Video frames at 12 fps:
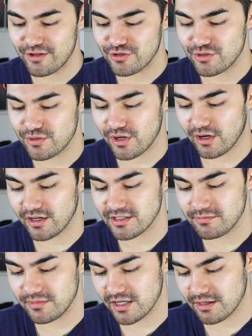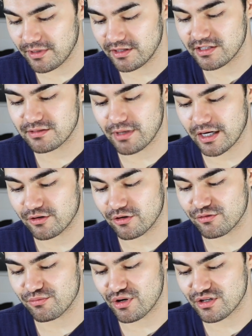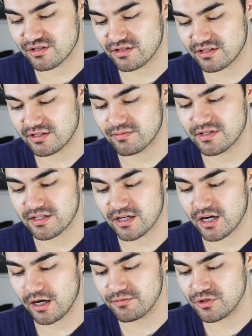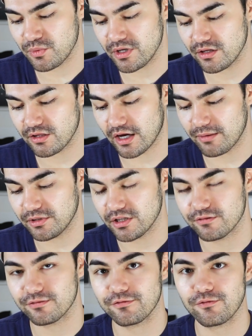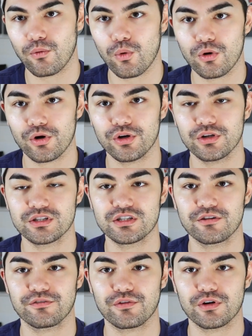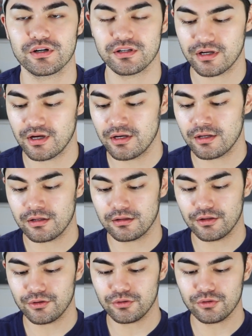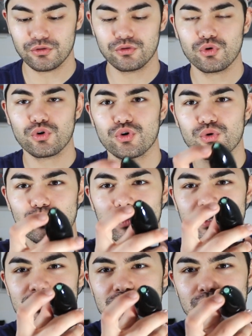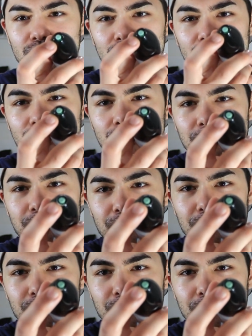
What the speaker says: So the awesome thing about this microdermabrasion system is it comes with, I believe, 4 different little crystal